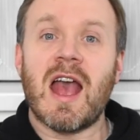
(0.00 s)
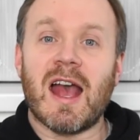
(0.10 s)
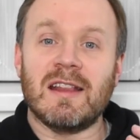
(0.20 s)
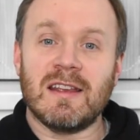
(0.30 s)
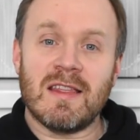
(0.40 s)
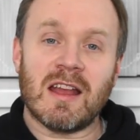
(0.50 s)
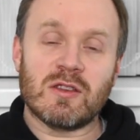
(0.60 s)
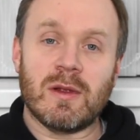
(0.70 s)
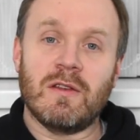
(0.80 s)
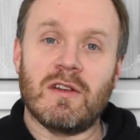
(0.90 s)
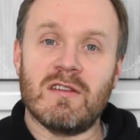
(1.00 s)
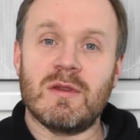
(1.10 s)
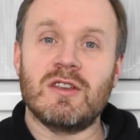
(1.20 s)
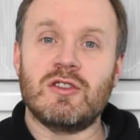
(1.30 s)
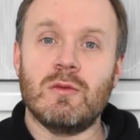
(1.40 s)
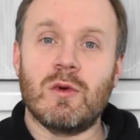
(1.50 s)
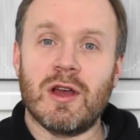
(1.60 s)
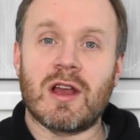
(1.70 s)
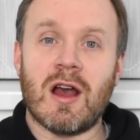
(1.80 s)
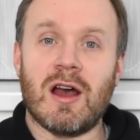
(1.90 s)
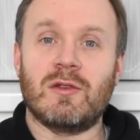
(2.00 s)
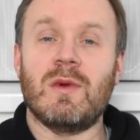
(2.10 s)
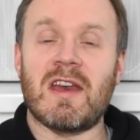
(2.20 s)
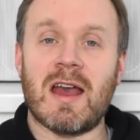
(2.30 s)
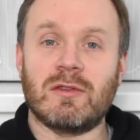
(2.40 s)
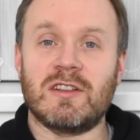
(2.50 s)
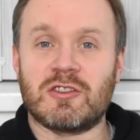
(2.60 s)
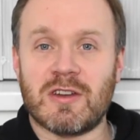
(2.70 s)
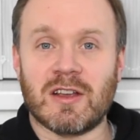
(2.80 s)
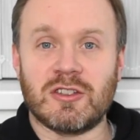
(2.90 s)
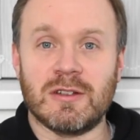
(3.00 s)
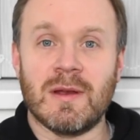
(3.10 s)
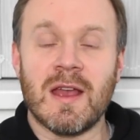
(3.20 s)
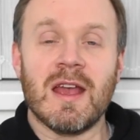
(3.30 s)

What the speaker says: And in that 25 minutes you work hard without distraction.